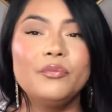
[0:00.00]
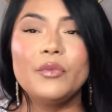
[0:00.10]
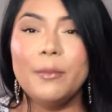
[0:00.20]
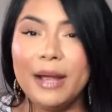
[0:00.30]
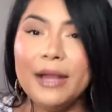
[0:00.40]

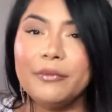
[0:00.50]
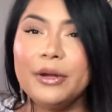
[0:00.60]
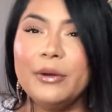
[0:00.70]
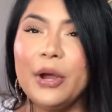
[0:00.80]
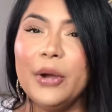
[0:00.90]
my
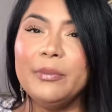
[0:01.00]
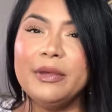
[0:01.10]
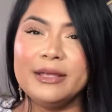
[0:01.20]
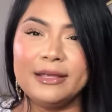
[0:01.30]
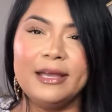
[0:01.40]
real love
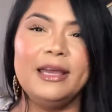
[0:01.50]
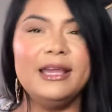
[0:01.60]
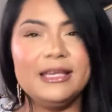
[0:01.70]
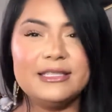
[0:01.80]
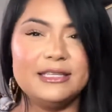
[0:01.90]

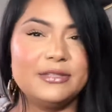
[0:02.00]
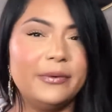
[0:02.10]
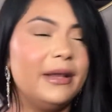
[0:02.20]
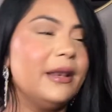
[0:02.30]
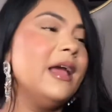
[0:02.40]
is this
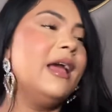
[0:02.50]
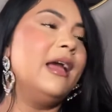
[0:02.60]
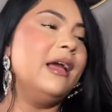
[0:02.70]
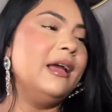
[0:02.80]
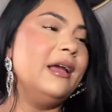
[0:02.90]
one.
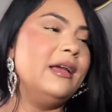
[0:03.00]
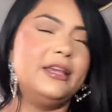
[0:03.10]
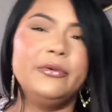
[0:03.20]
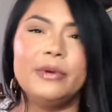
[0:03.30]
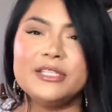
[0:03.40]
If
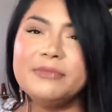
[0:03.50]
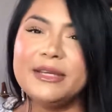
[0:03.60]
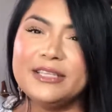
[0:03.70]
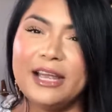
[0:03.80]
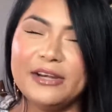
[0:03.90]
you watch my
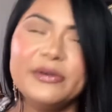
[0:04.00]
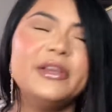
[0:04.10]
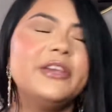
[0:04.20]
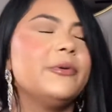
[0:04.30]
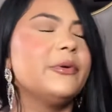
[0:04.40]
channel, if
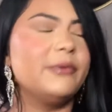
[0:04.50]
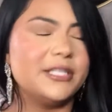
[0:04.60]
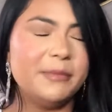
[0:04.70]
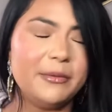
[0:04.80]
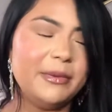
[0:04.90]
you
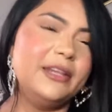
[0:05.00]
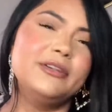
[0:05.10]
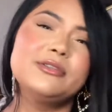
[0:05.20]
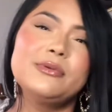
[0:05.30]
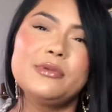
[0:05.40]
rewatch my
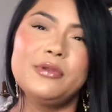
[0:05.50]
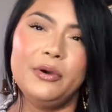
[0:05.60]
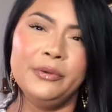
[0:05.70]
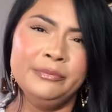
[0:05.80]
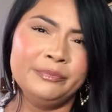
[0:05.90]
videos, you
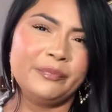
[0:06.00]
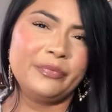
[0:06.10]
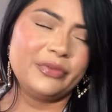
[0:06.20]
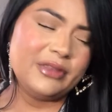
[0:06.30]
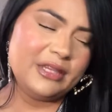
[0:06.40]
know
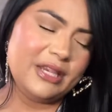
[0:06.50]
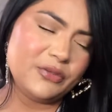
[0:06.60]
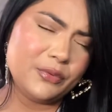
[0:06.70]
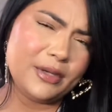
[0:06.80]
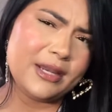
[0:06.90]

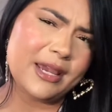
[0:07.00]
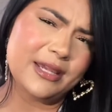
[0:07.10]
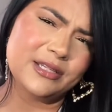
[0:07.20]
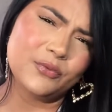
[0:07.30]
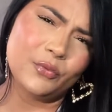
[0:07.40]
this one
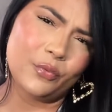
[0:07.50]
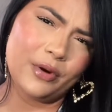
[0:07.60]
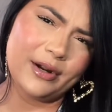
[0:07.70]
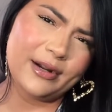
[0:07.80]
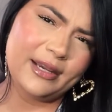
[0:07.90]
is
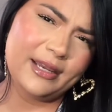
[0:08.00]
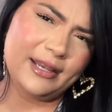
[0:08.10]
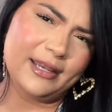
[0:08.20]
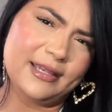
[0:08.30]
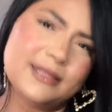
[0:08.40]
where it
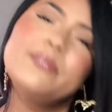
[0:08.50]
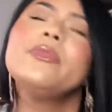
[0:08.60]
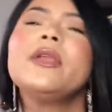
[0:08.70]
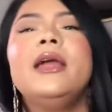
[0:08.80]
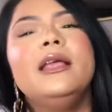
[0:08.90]
is.
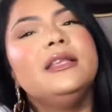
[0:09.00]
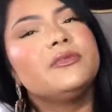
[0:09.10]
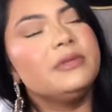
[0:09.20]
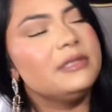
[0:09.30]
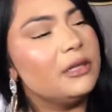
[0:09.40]
And this
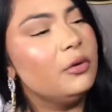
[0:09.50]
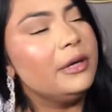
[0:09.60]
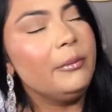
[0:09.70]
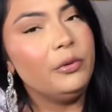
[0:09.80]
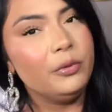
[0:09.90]
one is the
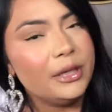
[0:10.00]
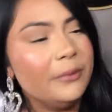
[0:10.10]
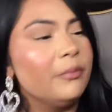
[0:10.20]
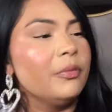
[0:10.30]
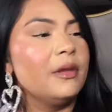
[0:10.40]
Huda Beauty